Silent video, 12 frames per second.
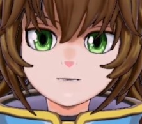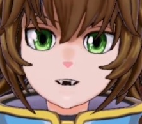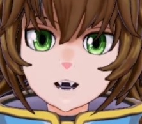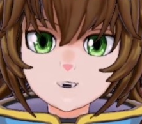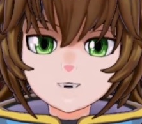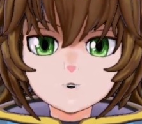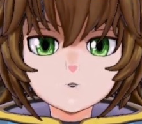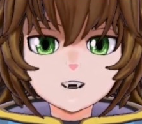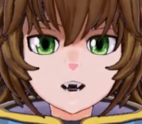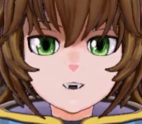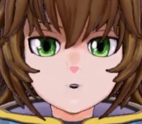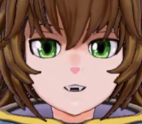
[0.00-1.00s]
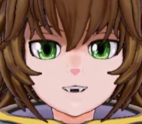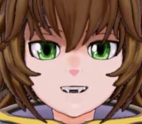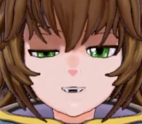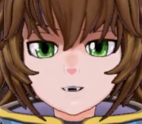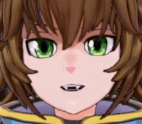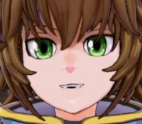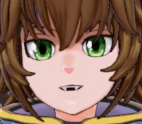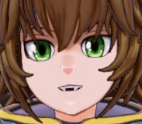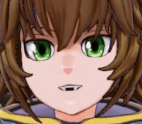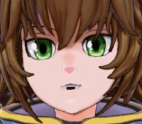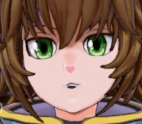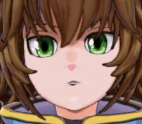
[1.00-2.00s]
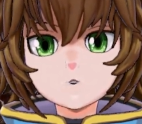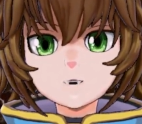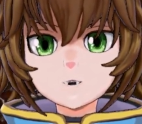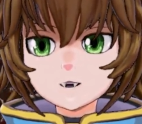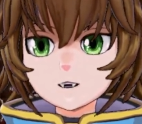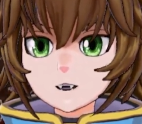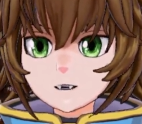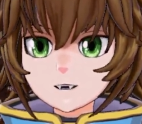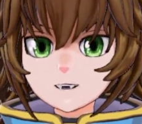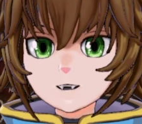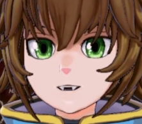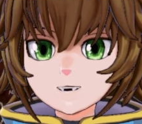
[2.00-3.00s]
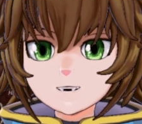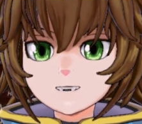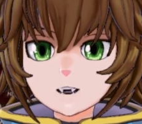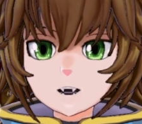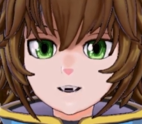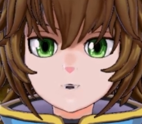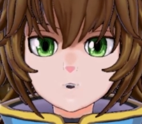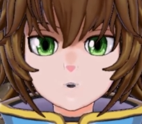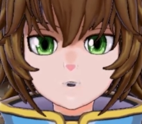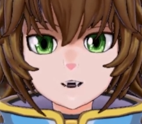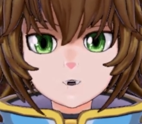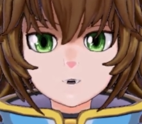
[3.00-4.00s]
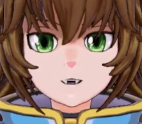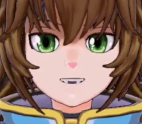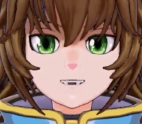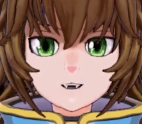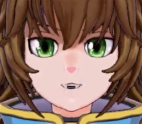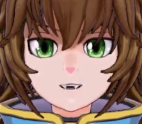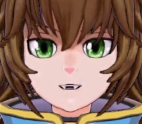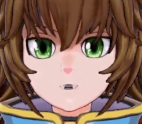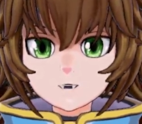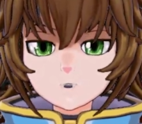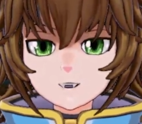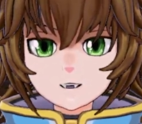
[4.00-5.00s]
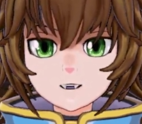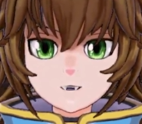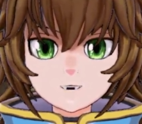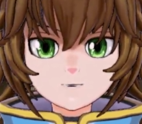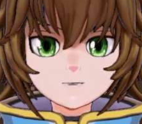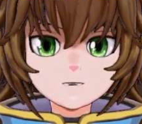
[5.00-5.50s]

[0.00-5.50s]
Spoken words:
I don't know what's happened. If it's new employees, the old employees aren't involved.